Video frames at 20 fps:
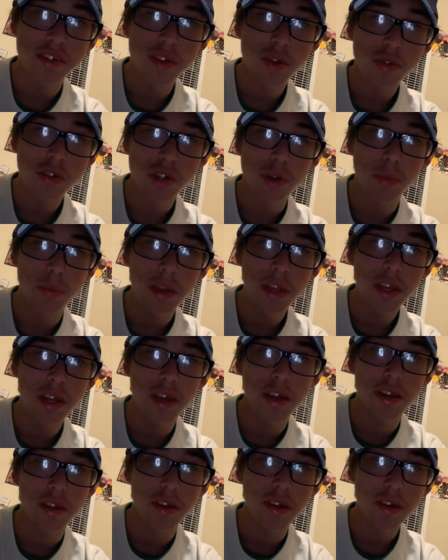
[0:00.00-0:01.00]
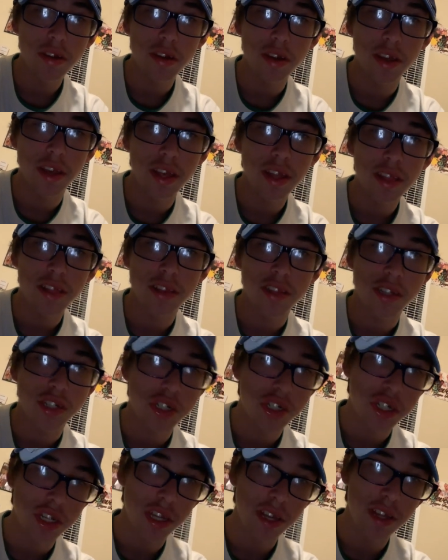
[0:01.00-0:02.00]
social media, you're going to get the
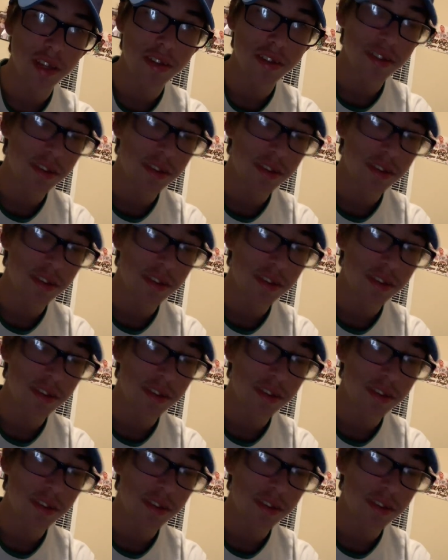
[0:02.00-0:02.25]
shit.